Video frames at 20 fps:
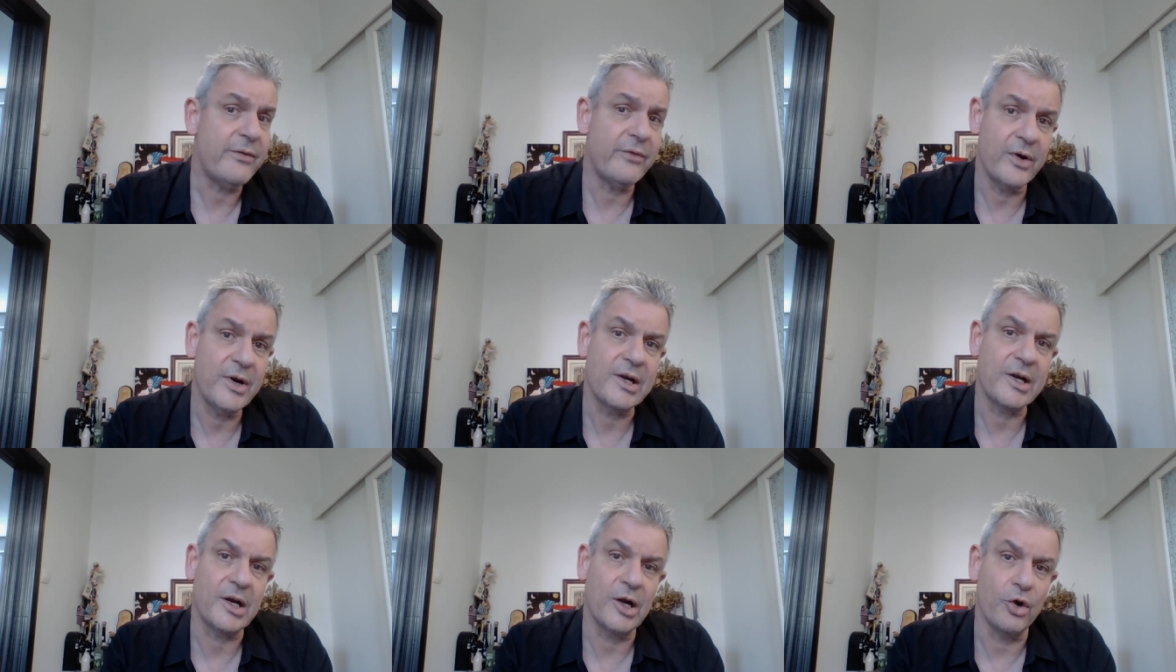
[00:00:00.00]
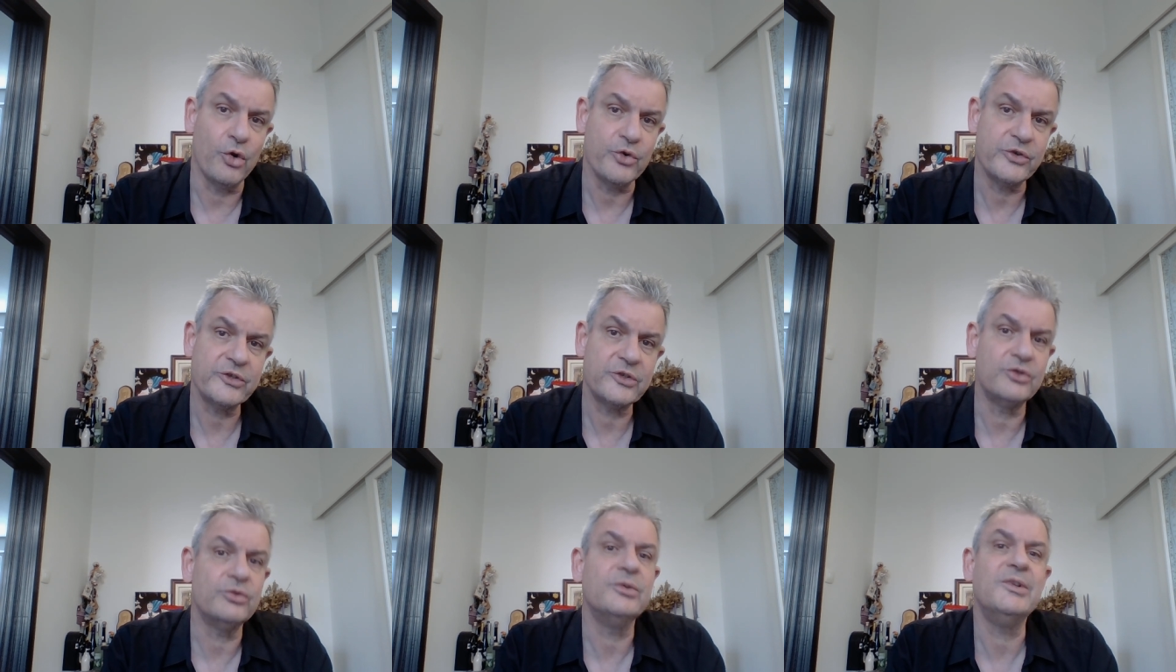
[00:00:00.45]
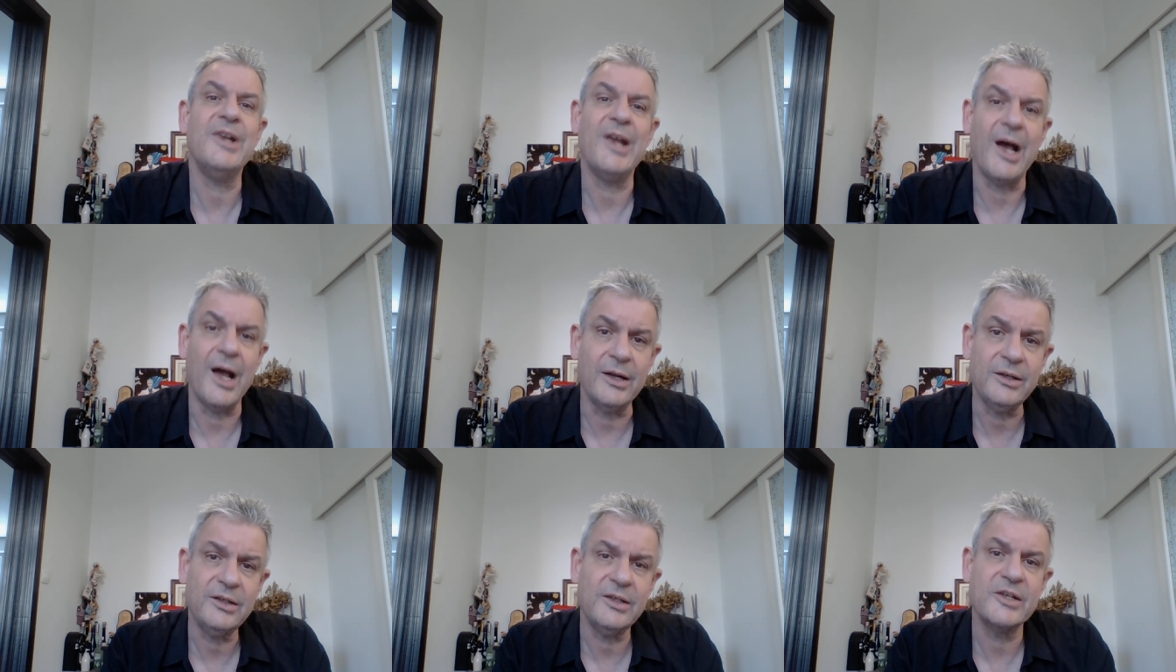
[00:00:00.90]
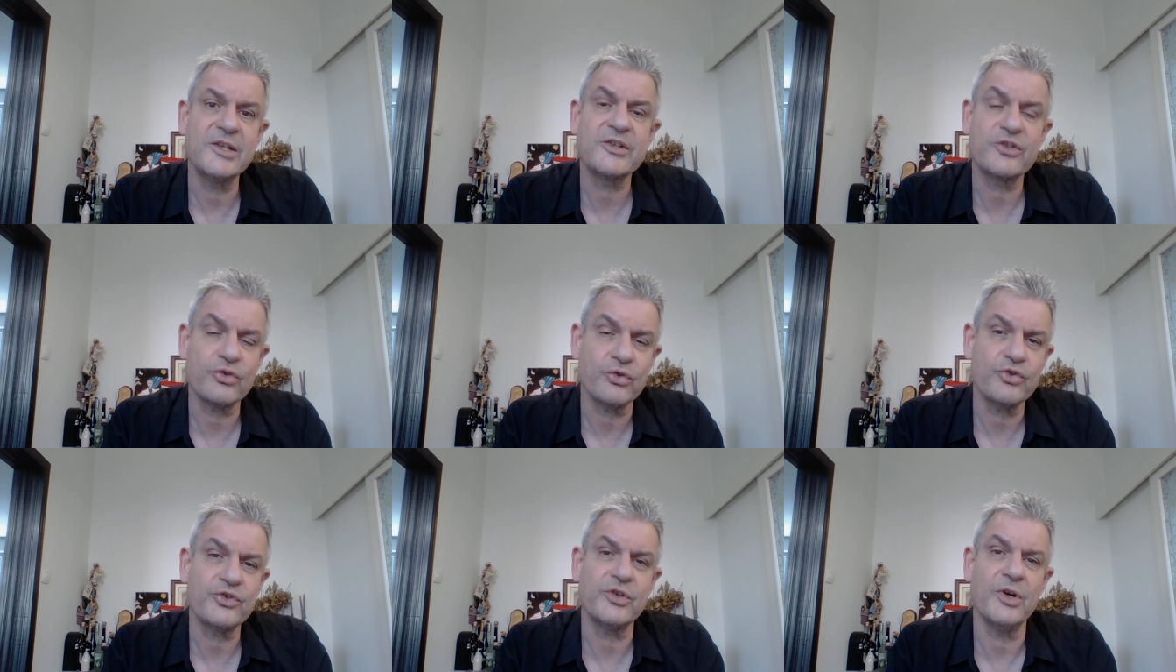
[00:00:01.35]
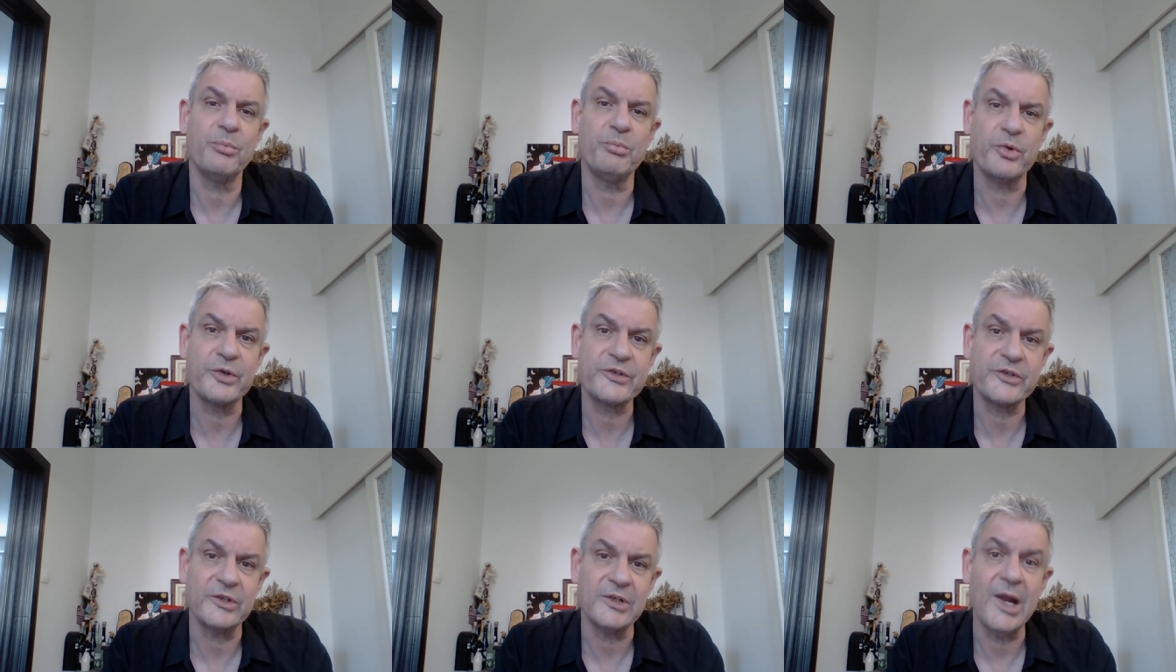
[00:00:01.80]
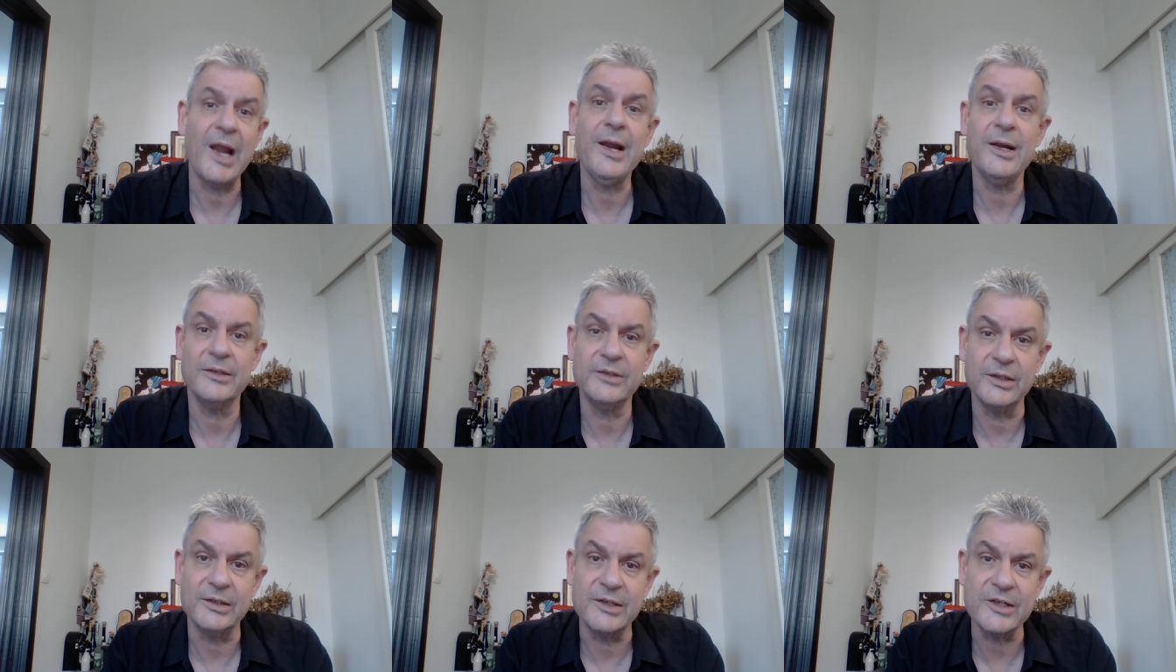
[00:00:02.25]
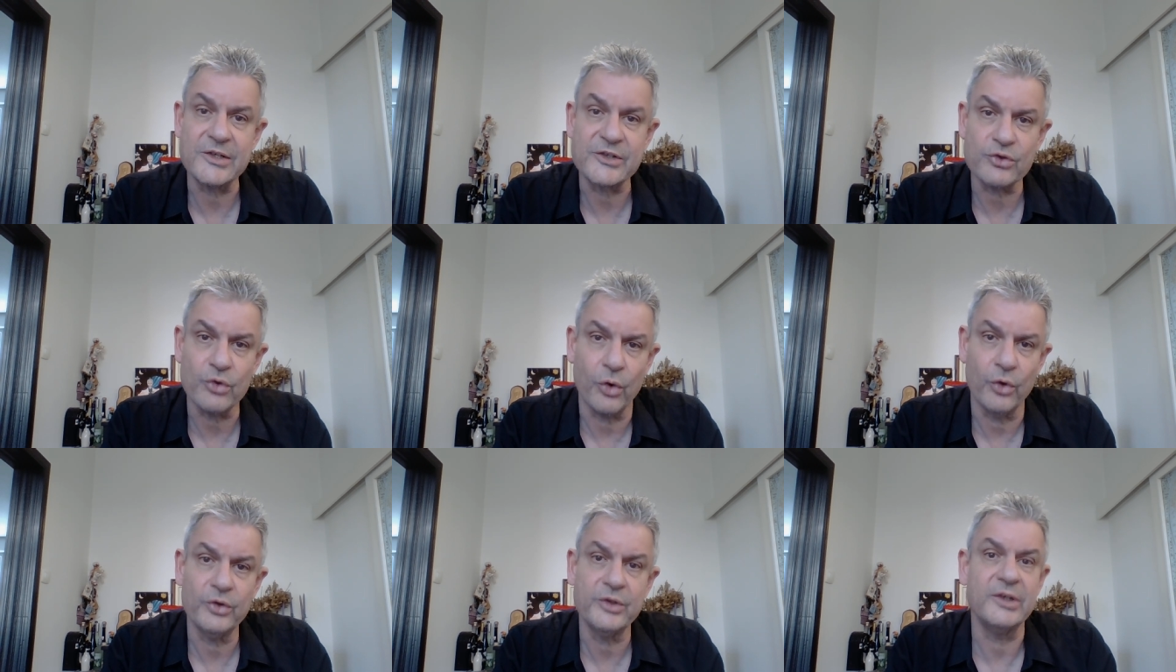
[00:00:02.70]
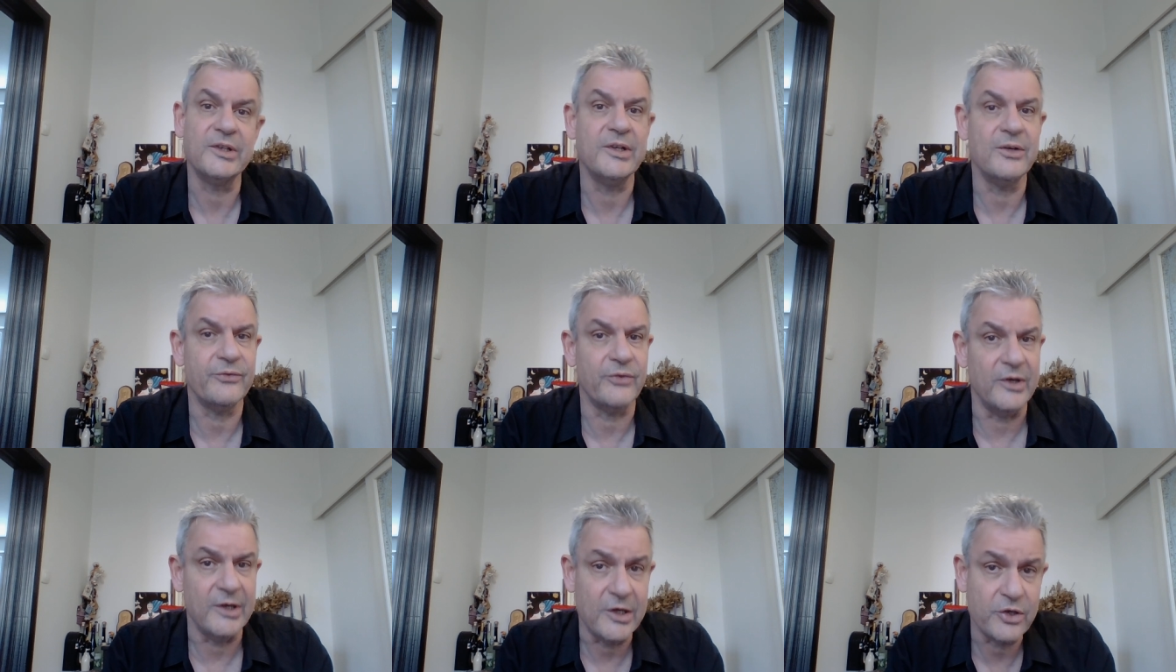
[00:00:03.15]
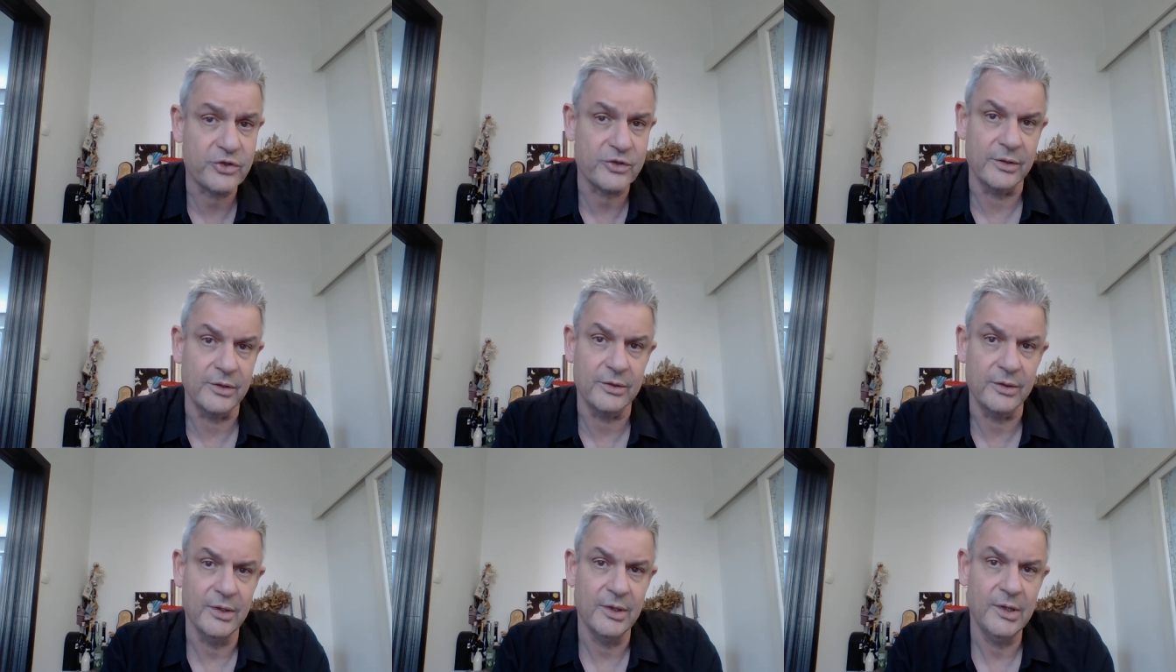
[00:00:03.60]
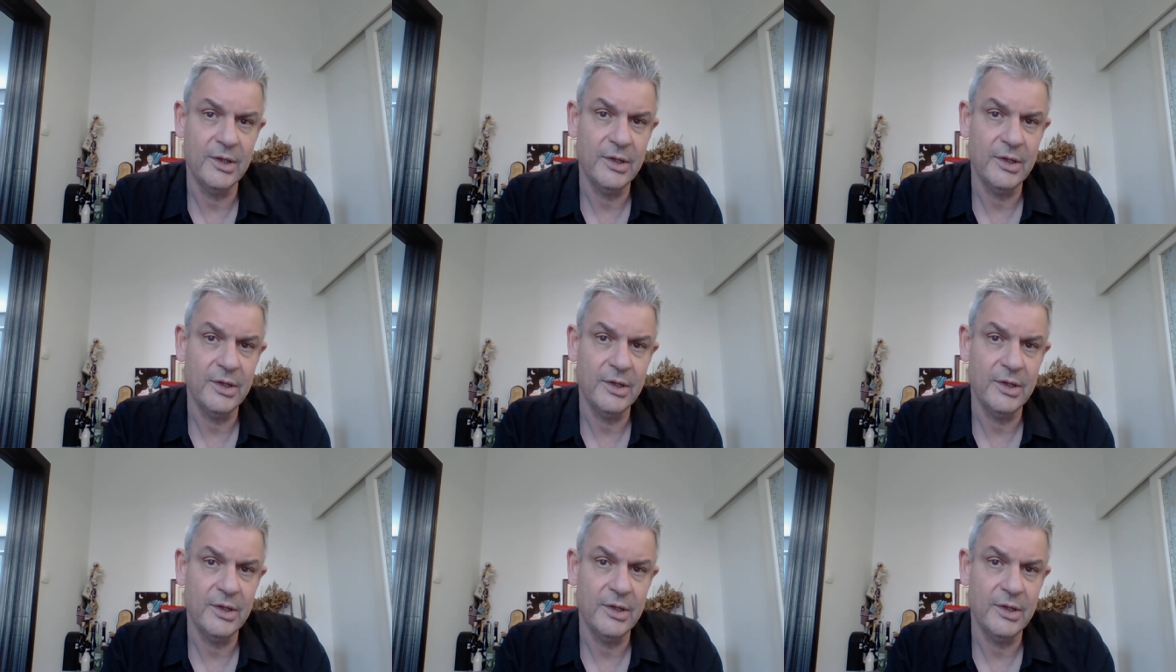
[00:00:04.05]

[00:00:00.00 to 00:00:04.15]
very close to the antisocial personality disorder definition